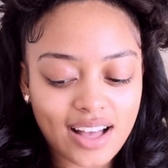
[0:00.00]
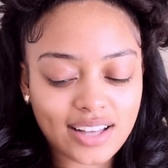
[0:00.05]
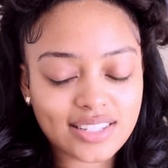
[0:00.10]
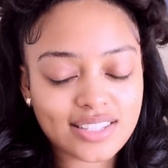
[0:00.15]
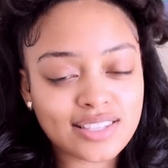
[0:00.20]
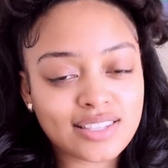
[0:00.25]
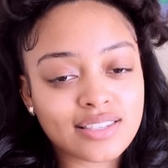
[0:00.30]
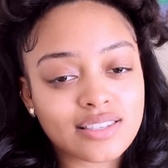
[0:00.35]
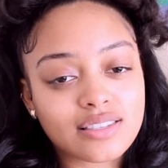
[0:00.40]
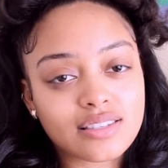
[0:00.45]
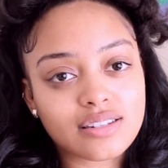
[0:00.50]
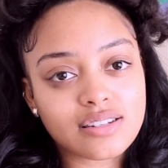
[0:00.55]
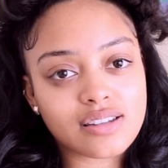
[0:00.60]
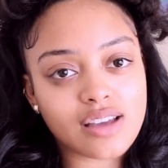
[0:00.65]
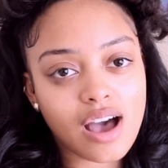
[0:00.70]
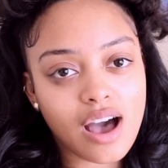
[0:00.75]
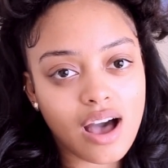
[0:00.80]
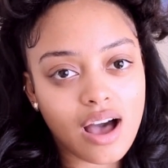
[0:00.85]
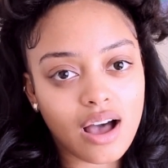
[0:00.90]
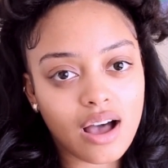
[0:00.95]

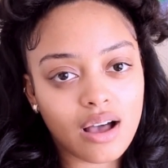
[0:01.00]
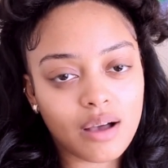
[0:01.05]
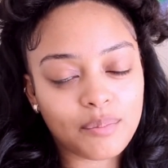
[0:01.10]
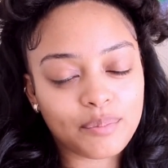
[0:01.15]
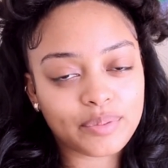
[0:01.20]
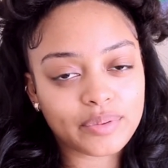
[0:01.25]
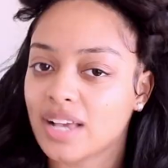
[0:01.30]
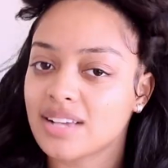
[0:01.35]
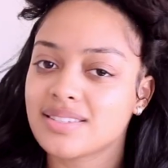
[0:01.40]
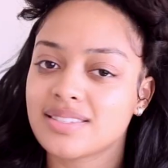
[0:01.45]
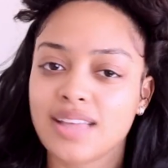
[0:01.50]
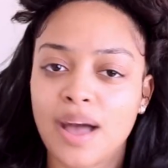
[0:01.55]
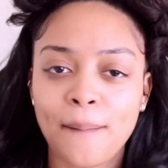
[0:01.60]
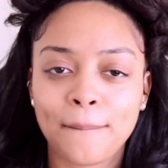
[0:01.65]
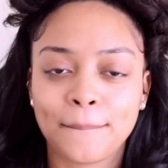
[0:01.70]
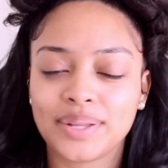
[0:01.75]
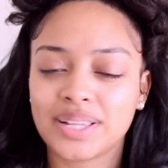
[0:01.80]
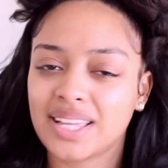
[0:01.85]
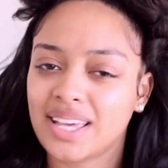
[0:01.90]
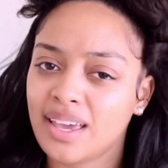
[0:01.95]
Stop
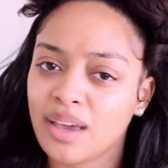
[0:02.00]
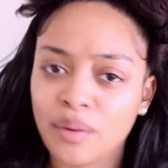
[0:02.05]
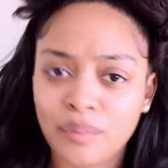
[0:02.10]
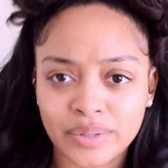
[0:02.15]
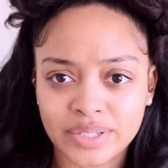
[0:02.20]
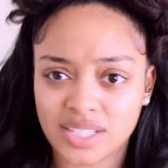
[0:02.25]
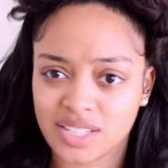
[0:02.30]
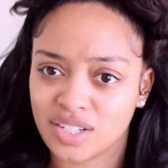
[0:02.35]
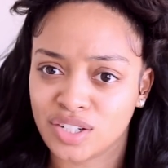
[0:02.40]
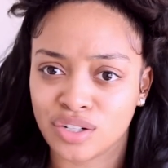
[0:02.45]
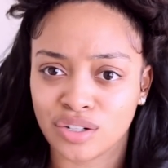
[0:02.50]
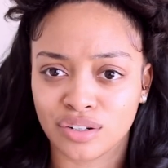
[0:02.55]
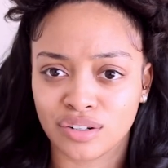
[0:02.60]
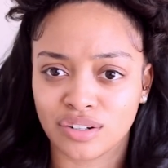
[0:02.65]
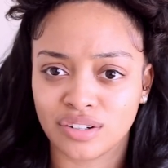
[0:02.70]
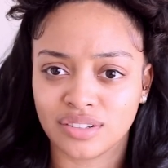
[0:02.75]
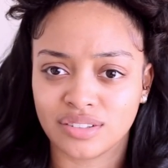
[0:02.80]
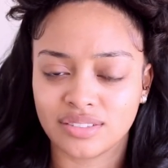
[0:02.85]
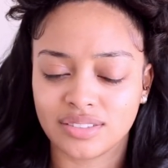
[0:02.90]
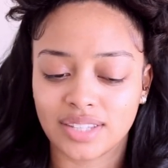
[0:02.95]
stop playing with your
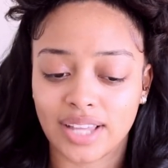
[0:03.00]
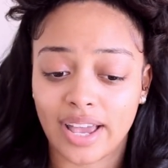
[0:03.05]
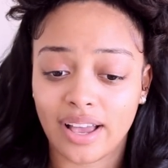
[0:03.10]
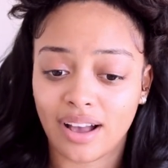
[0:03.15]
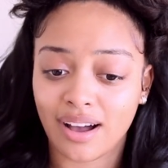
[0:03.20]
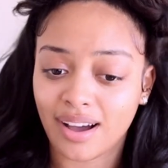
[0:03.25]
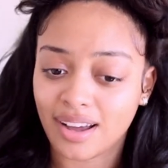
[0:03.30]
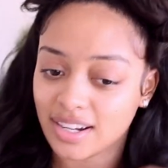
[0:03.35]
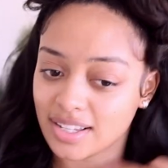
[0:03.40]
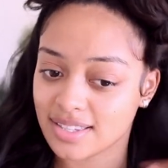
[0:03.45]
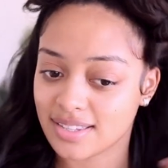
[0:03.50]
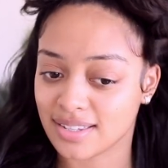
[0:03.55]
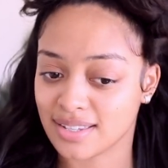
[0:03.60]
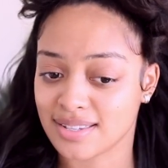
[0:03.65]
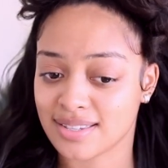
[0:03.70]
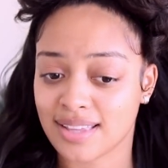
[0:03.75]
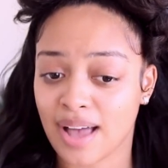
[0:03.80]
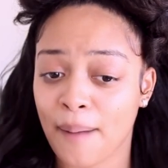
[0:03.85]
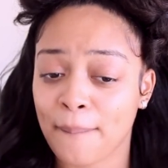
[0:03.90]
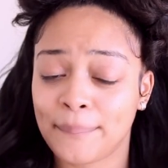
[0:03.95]
girl. Like, honestly,
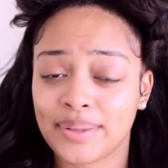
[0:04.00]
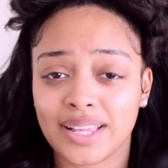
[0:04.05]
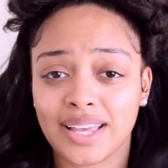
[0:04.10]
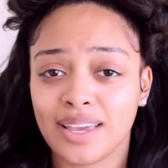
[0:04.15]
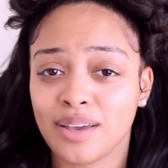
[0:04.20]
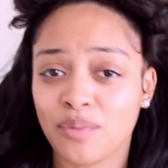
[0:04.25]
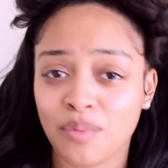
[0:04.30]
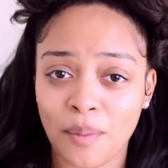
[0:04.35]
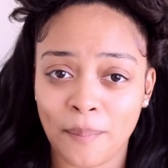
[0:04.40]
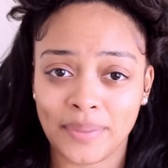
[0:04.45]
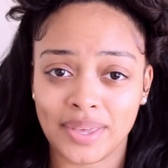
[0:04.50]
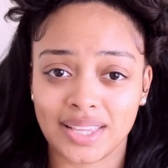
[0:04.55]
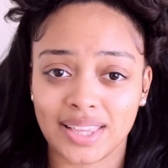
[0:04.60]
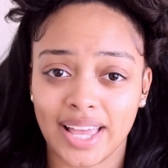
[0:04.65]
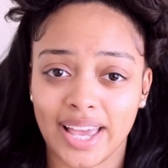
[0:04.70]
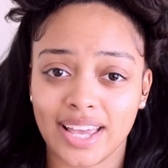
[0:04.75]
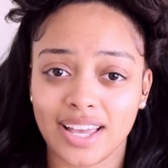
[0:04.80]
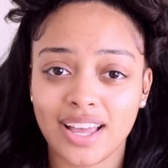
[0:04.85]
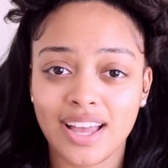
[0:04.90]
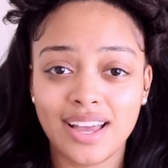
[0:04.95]
stop playing with me.
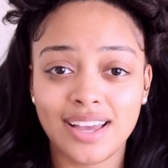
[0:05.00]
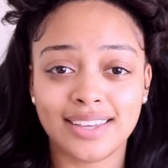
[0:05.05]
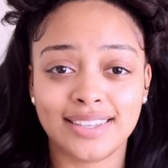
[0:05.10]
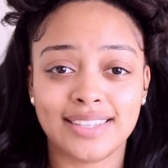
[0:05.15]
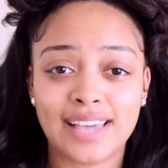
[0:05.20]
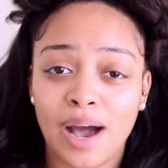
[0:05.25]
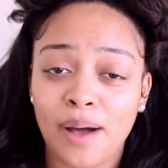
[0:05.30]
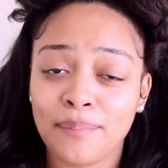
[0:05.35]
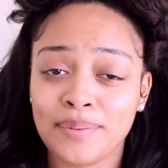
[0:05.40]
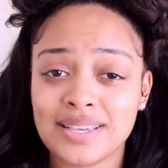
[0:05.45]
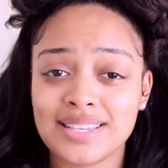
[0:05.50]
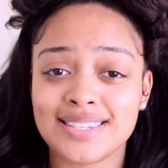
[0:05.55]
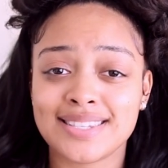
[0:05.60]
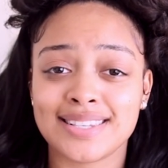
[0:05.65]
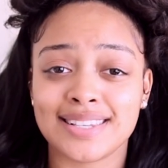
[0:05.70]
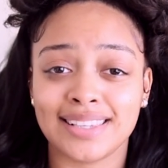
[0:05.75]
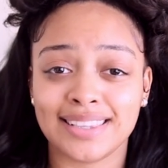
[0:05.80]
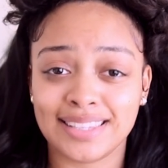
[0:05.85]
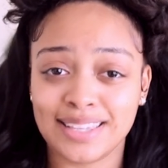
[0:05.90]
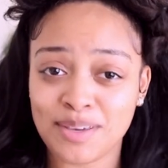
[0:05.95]
Like, y'all be
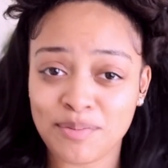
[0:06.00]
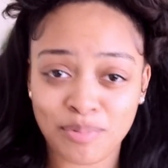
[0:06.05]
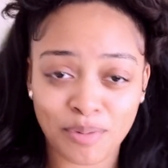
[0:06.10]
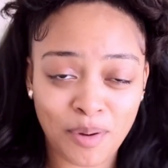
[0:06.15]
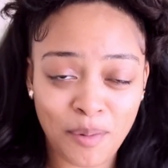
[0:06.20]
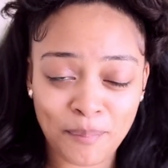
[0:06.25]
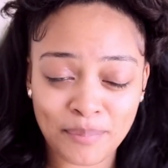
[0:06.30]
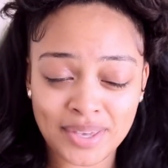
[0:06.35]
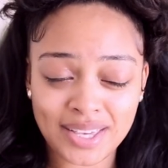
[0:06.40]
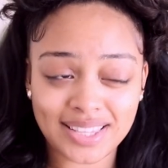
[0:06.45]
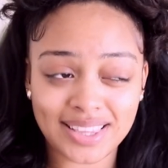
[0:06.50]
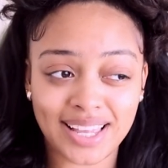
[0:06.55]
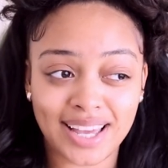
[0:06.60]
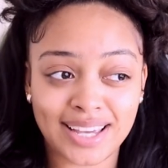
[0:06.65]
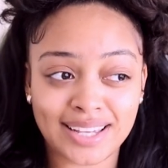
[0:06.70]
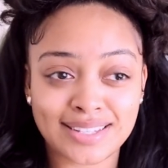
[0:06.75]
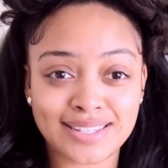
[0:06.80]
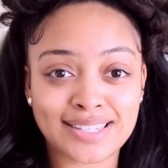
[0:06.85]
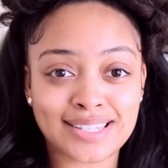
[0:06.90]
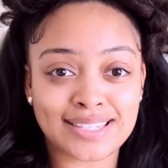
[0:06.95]
sleep on me.
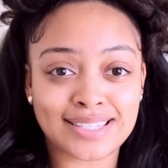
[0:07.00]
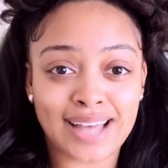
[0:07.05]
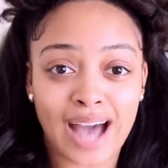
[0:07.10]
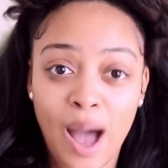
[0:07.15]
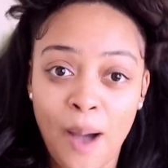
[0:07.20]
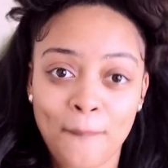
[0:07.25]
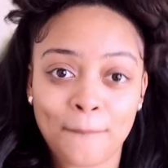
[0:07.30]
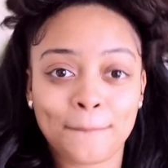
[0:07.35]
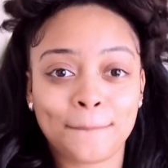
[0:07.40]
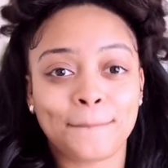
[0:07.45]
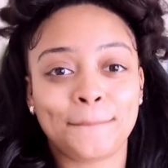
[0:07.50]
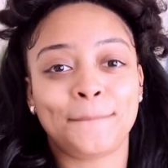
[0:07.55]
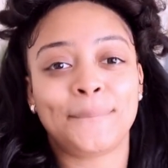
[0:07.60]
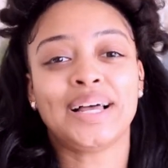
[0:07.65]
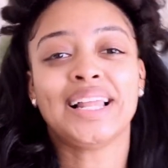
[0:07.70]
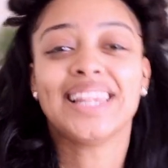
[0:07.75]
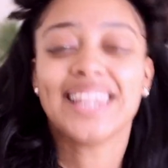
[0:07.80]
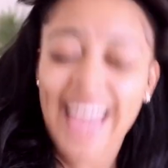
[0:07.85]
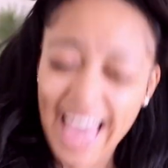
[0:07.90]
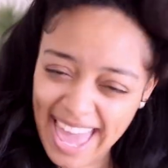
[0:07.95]
Like, stop
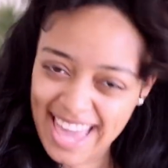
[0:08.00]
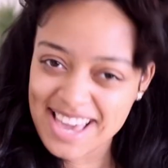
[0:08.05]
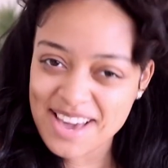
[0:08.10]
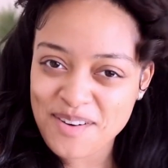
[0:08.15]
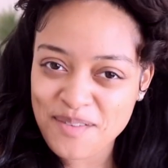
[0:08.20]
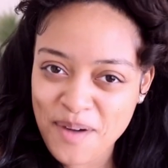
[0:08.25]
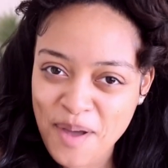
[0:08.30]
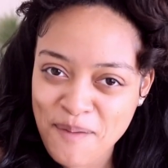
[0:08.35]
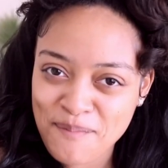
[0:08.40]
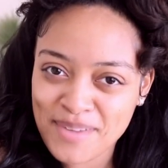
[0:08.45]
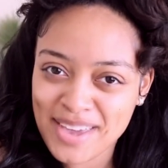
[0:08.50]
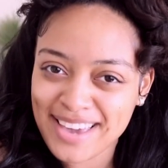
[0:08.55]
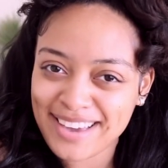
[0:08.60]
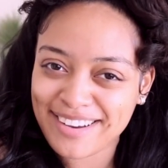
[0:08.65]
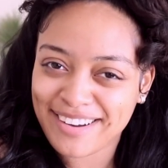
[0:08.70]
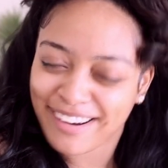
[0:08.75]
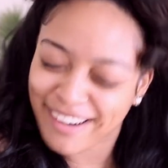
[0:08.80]
playing with me,